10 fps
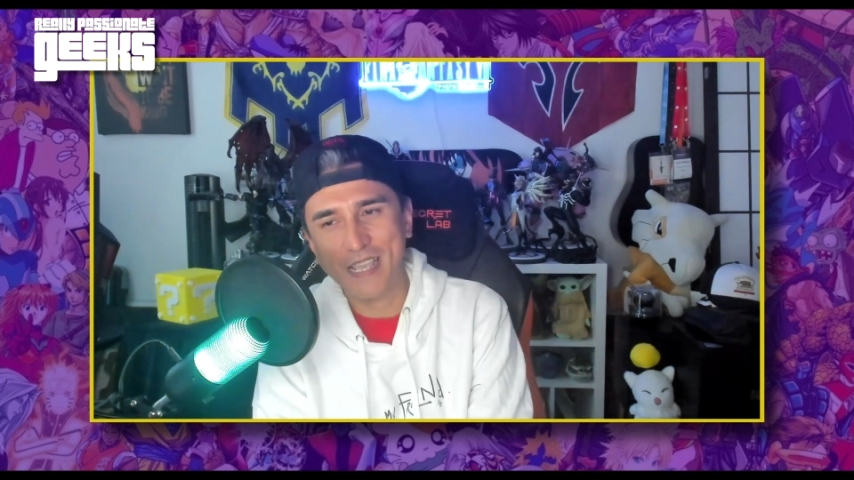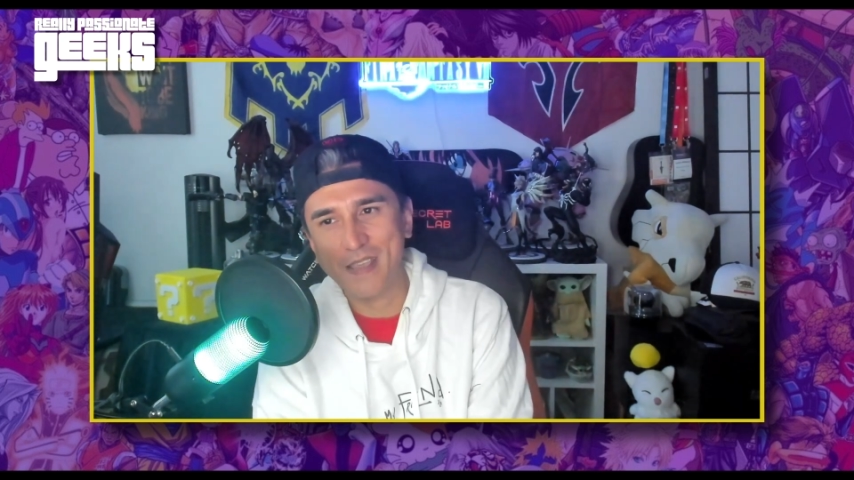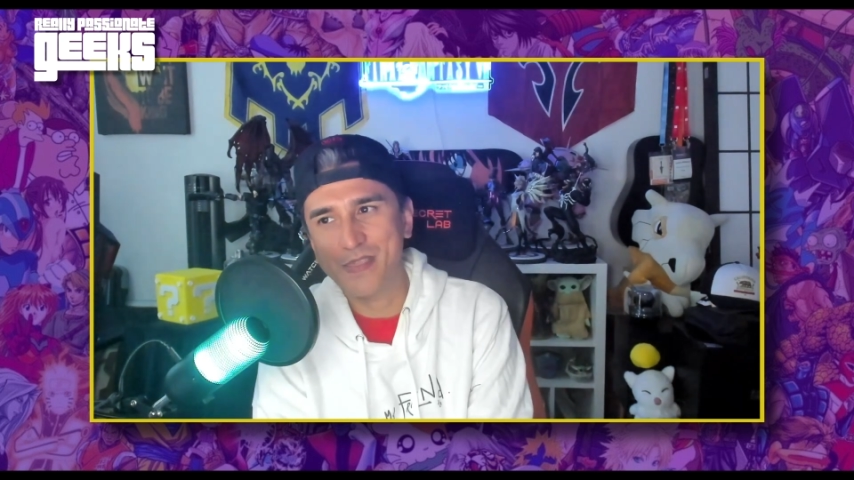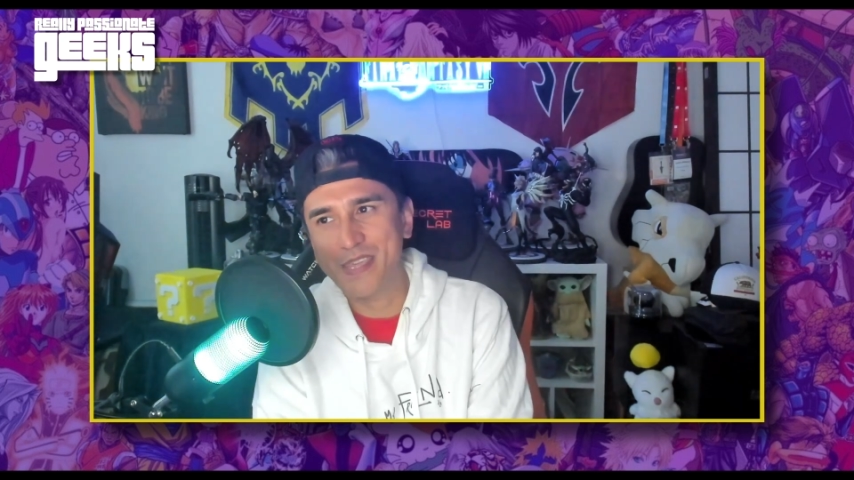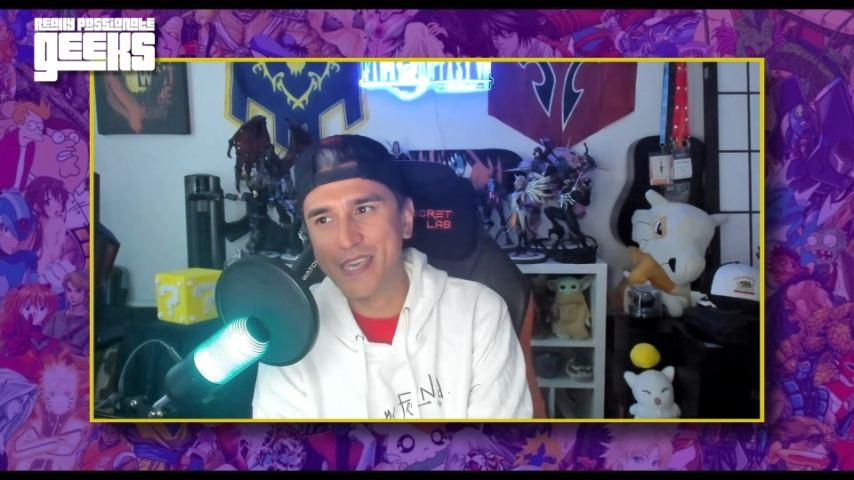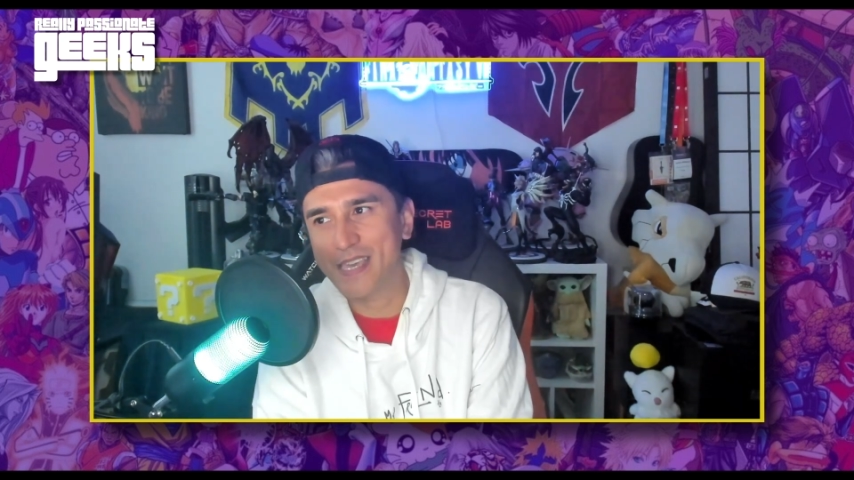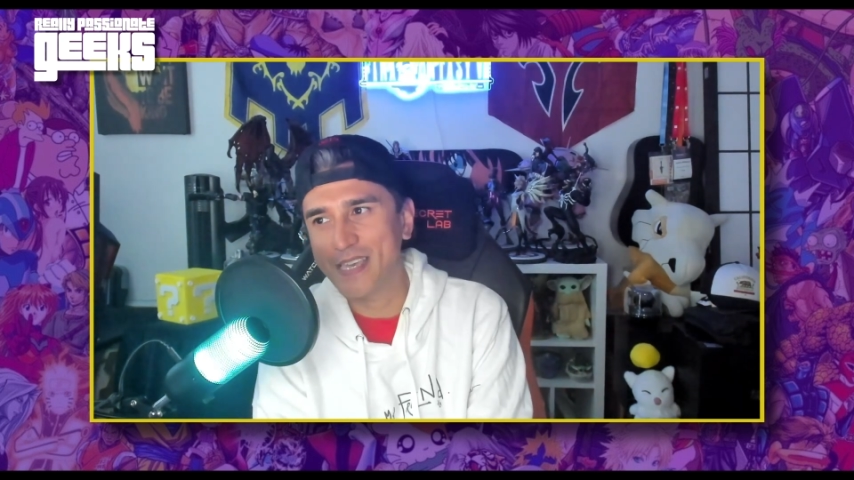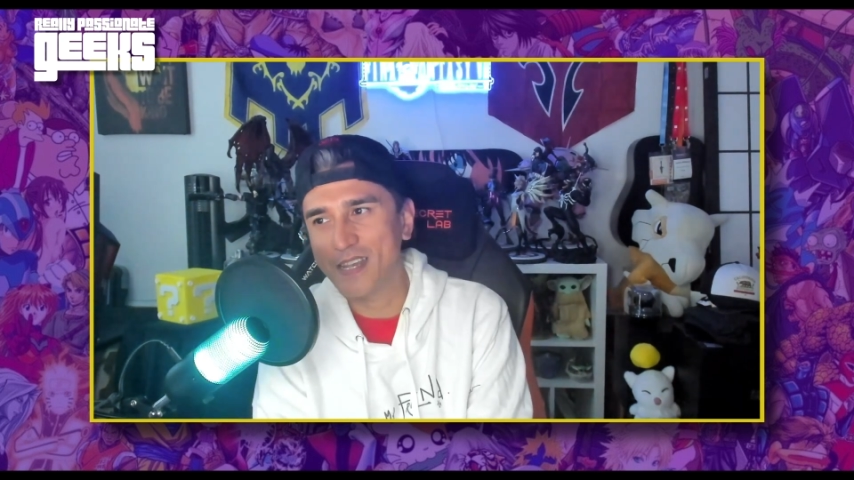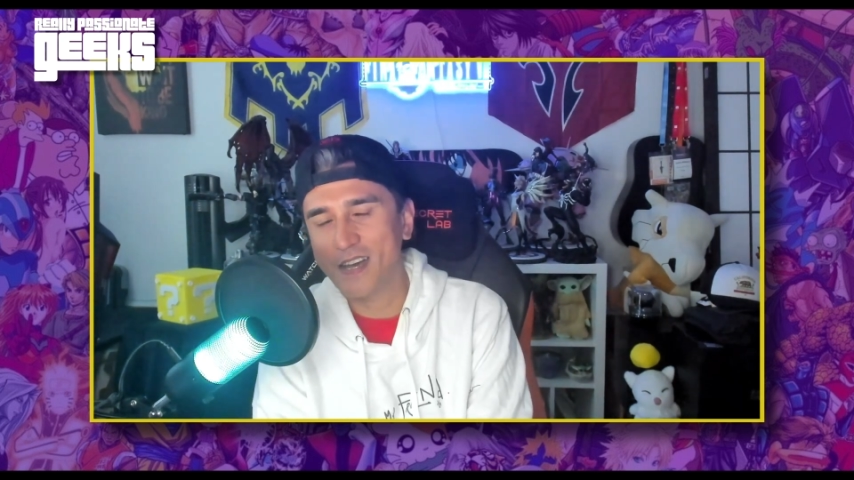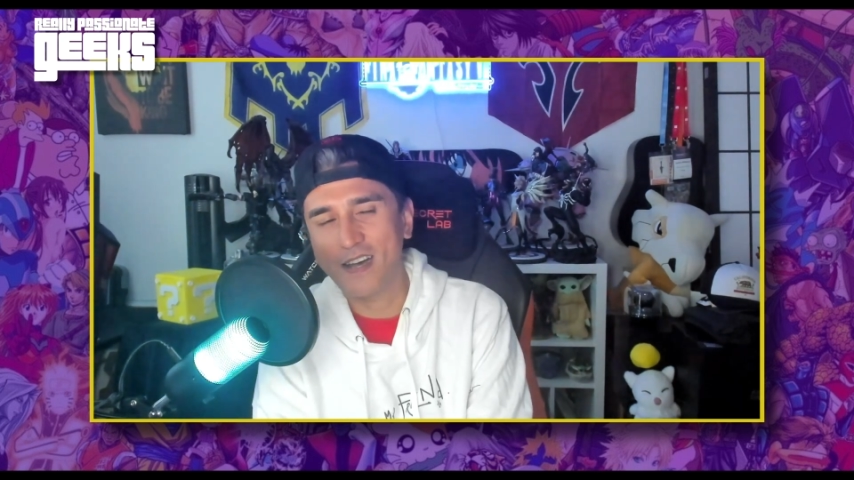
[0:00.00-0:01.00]
and
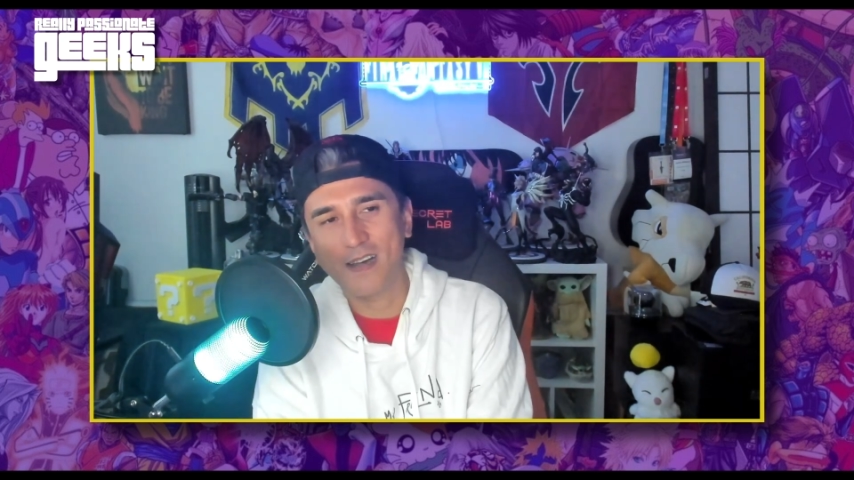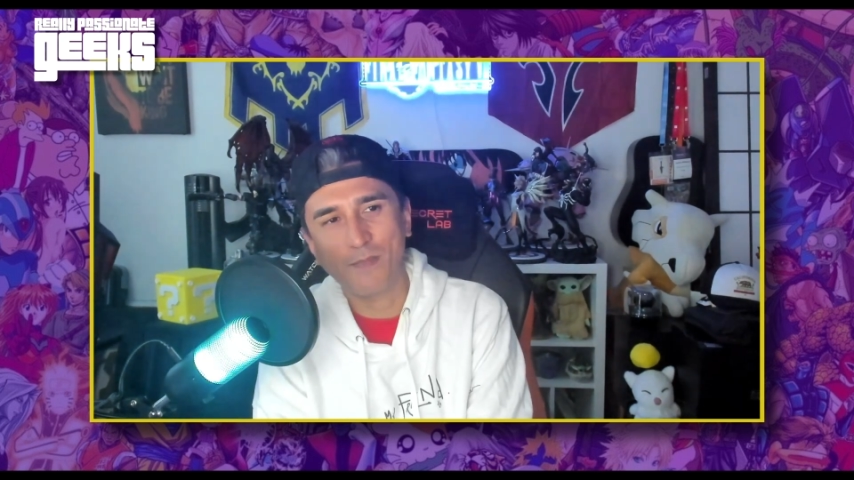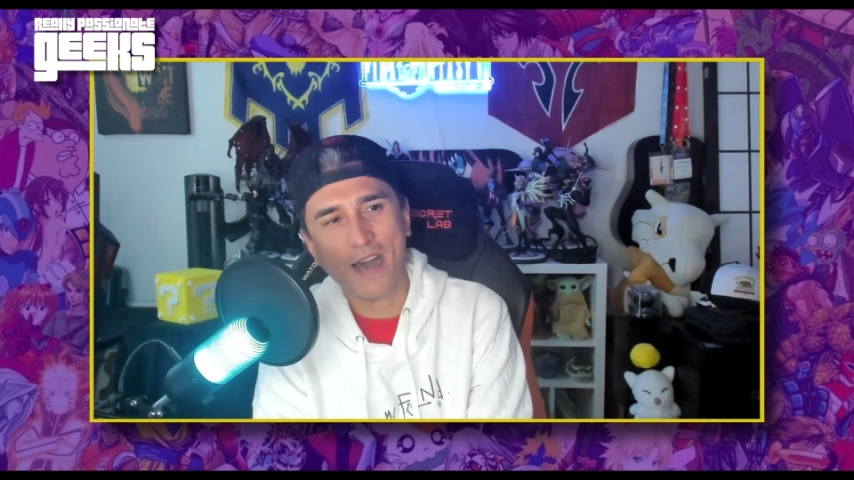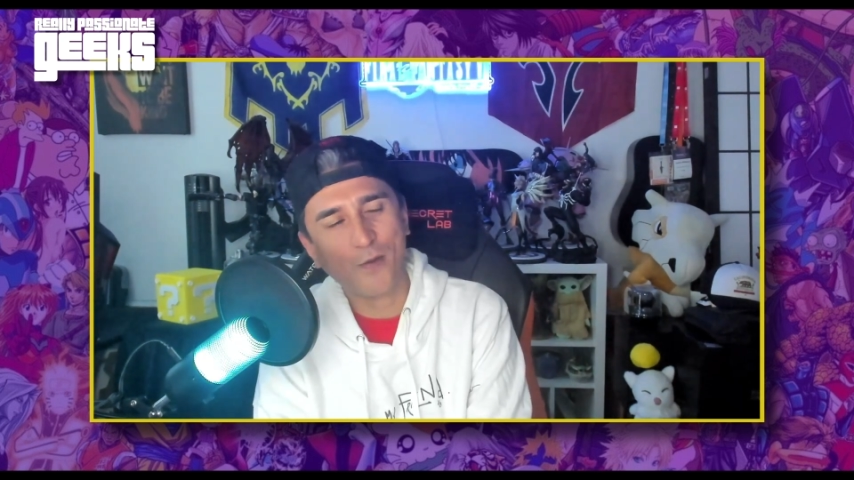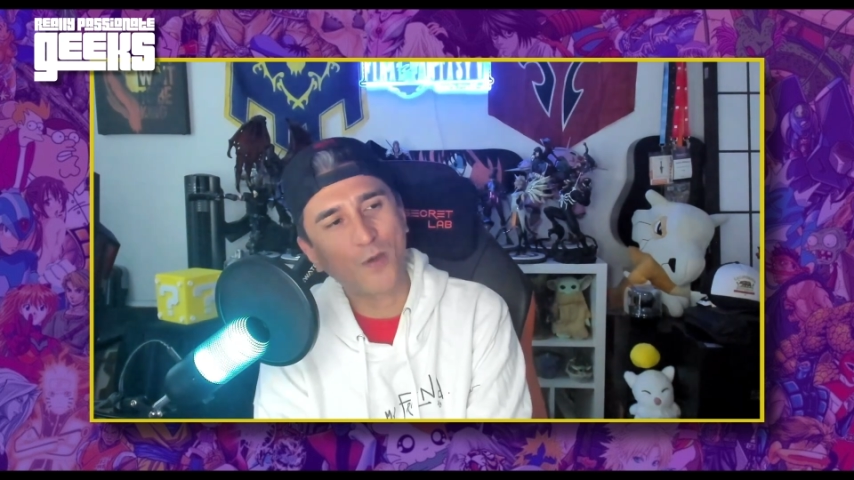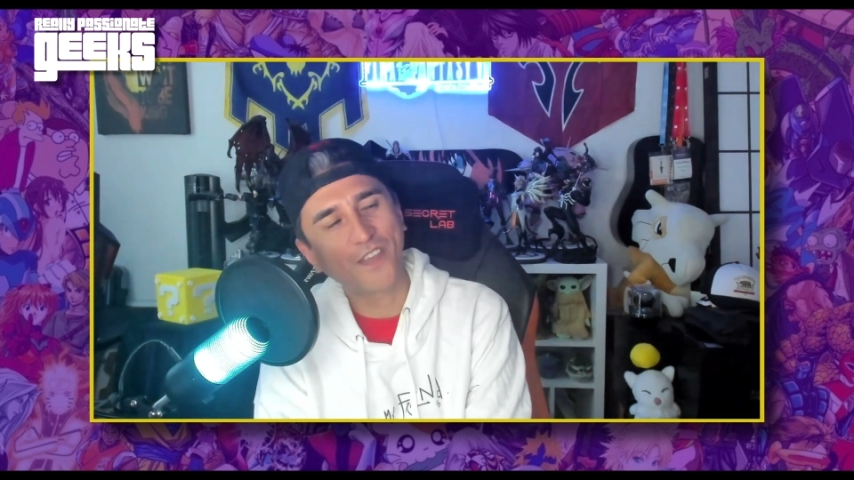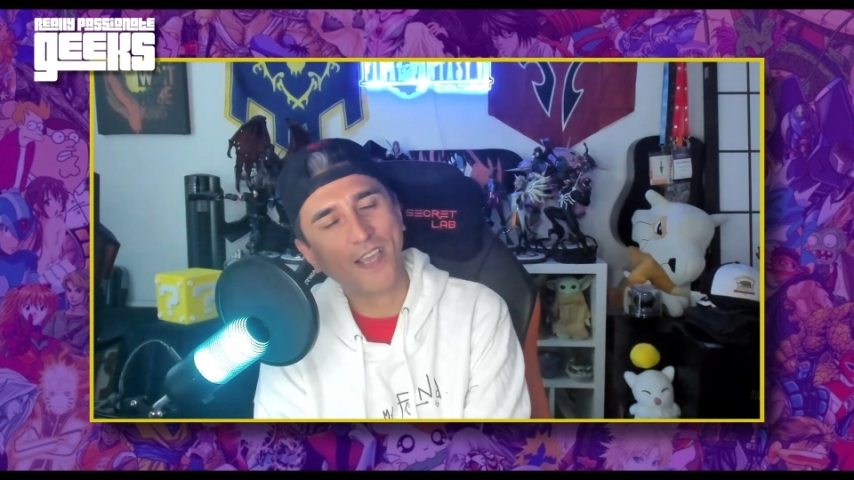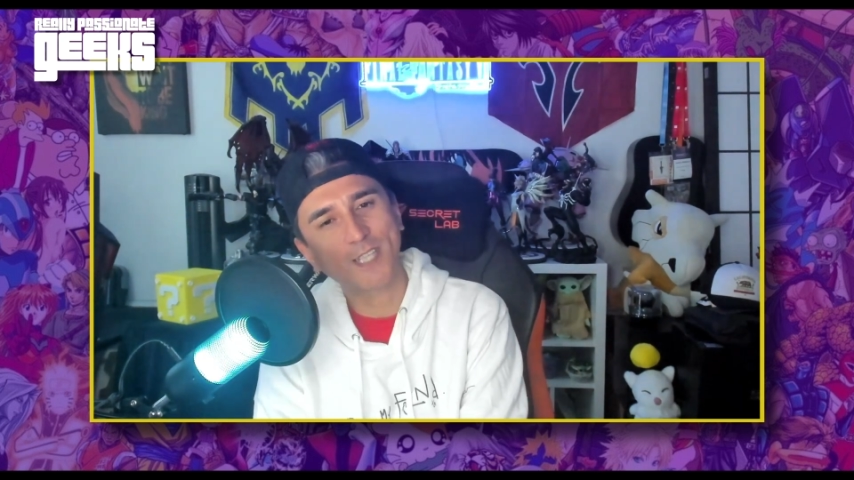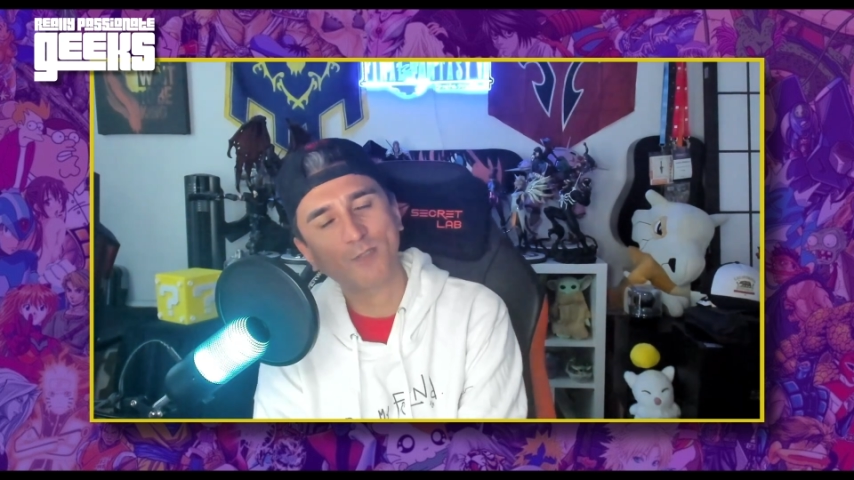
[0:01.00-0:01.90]
then I don't know if you guys